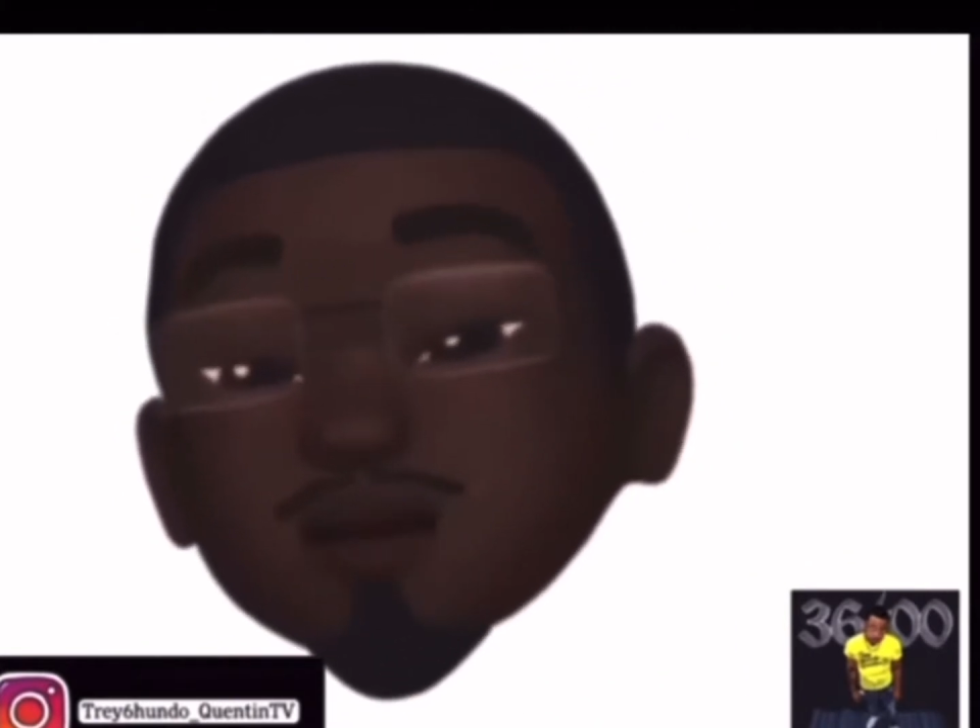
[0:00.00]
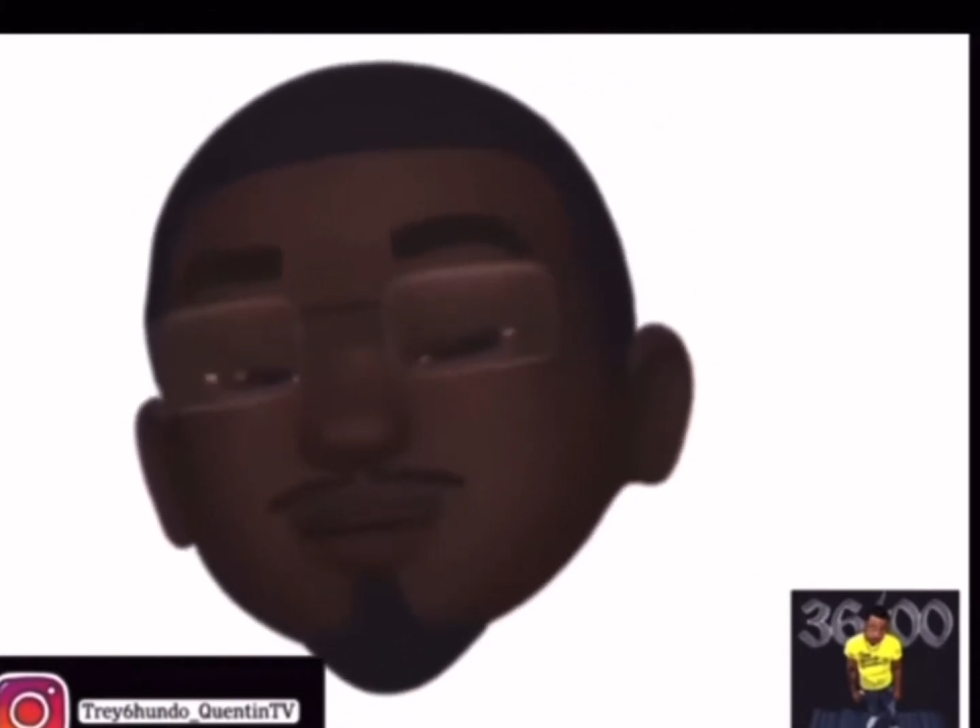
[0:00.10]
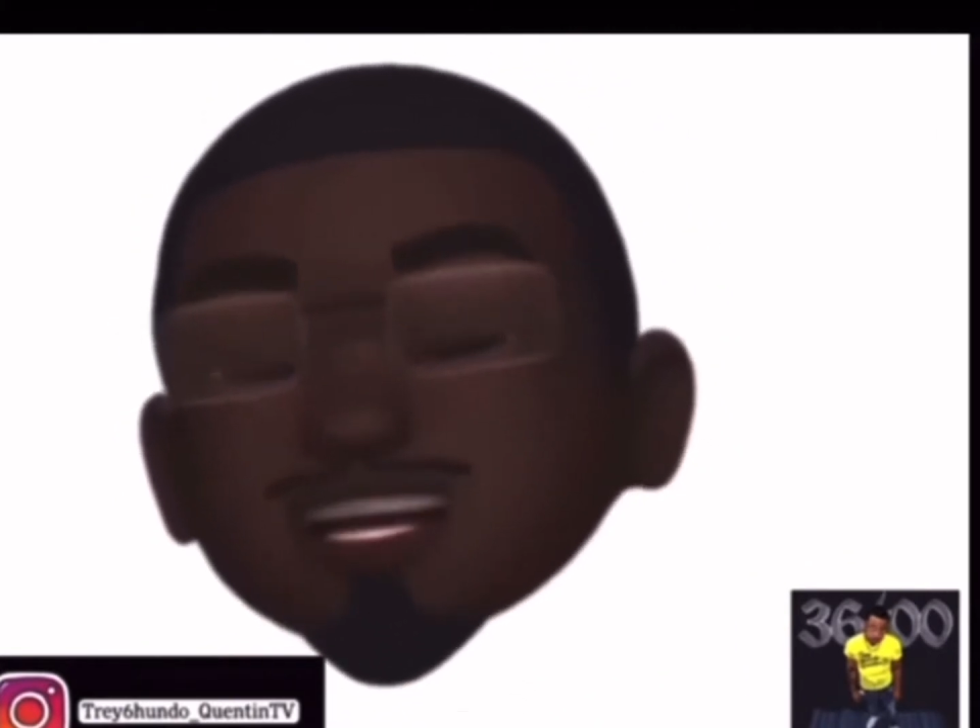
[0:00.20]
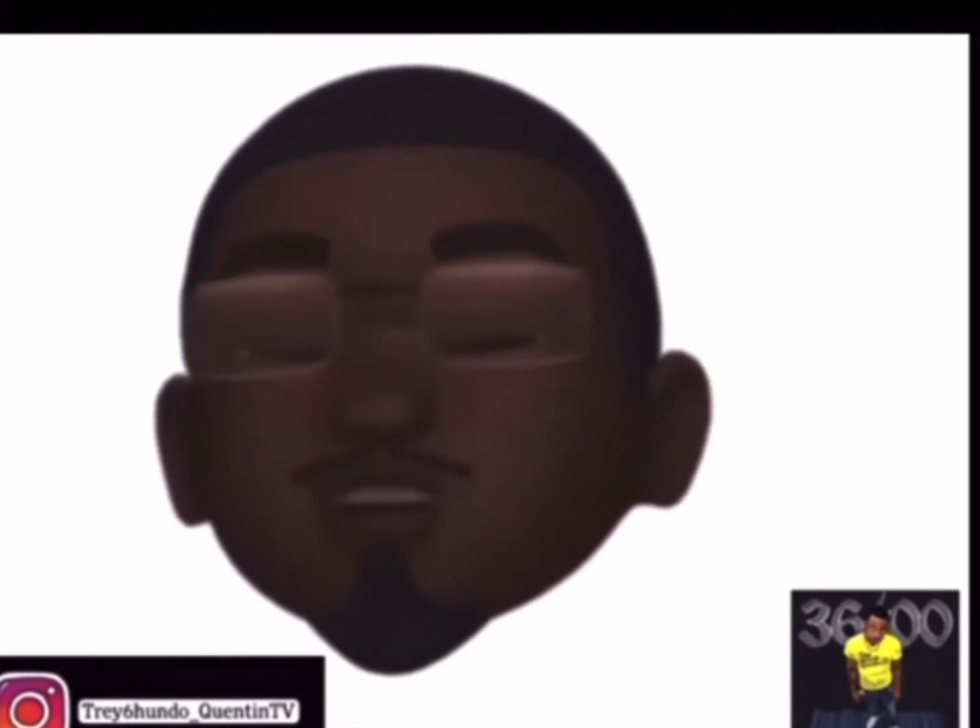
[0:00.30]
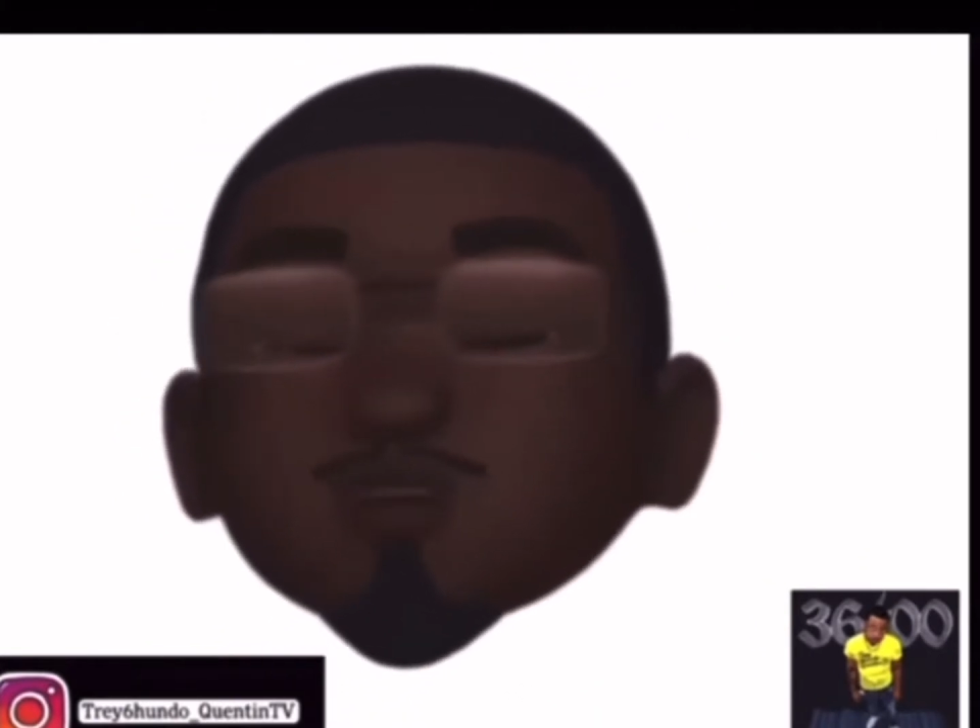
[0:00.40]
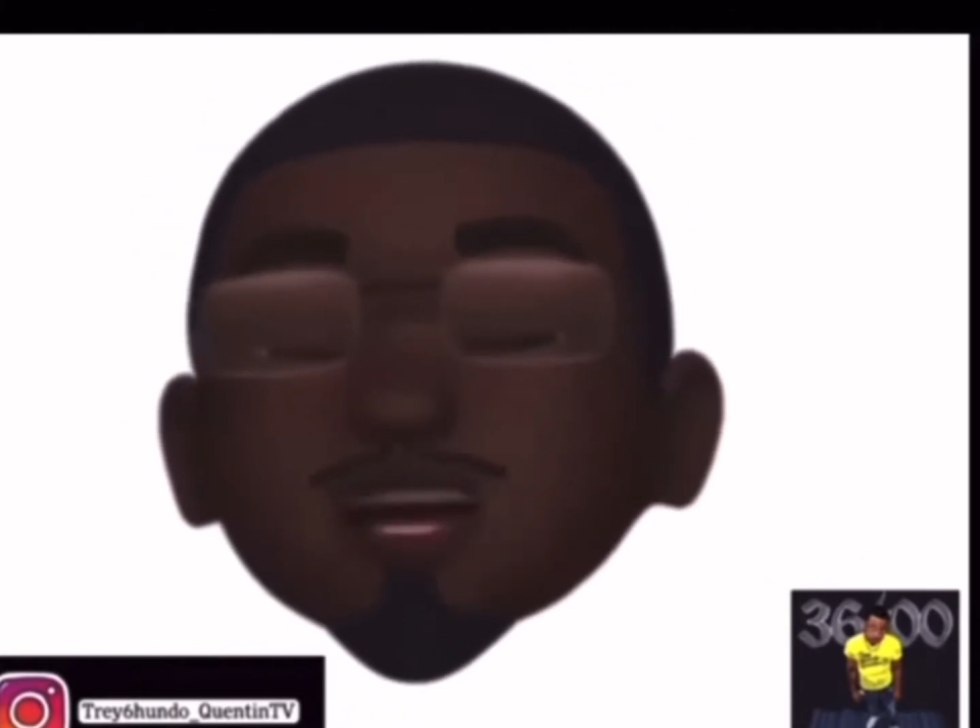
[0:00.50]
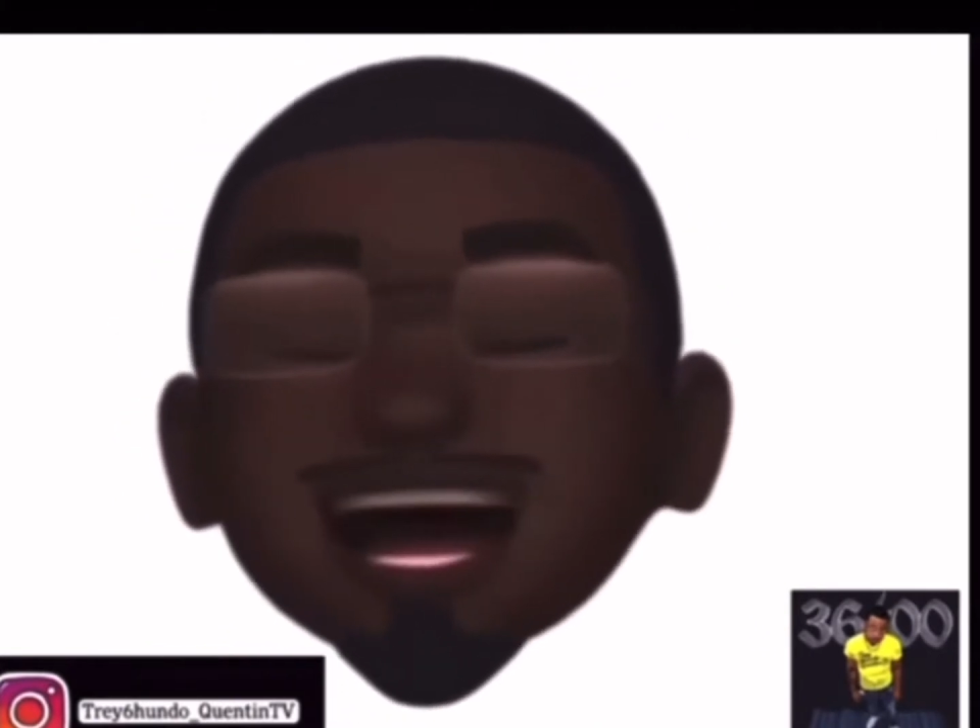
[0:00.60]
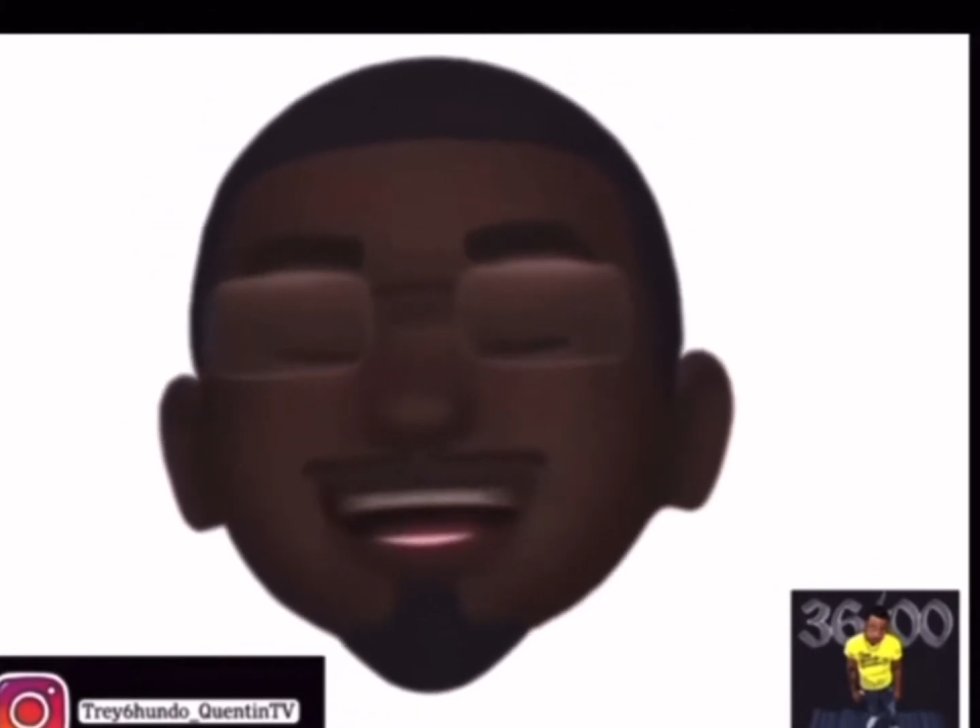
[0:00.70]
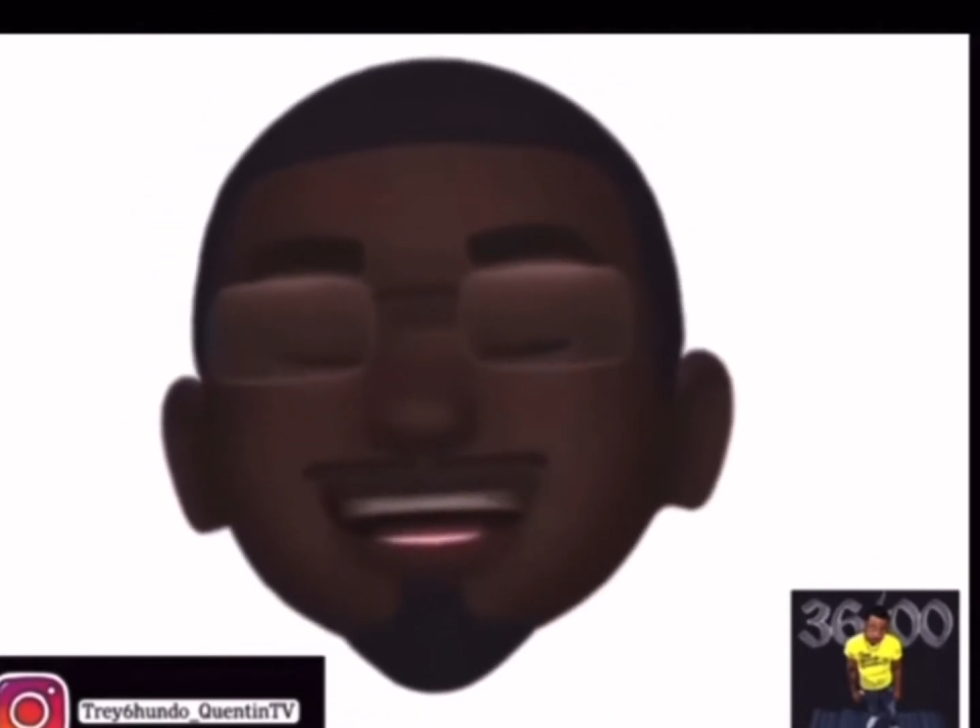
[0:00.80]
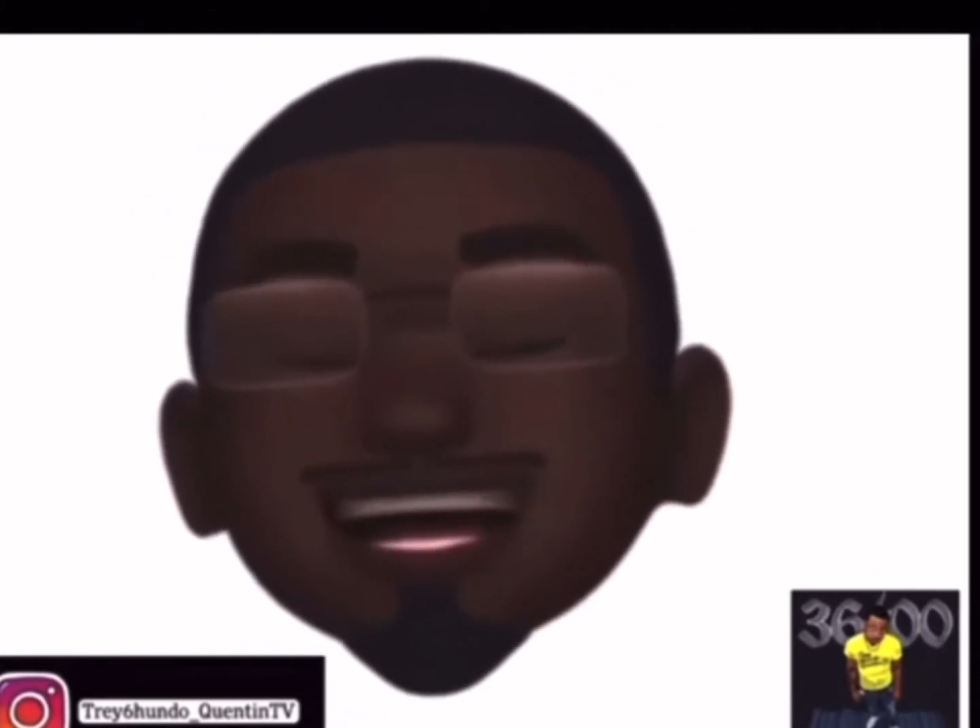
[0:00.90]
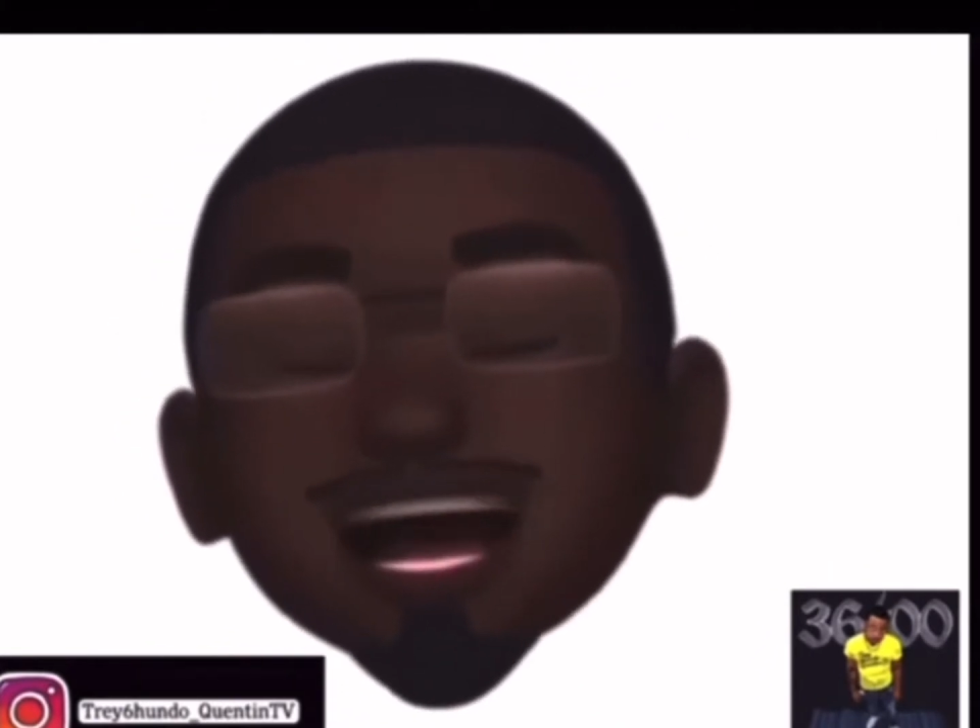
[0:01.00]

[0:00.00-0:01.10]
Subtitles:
Make sure you like,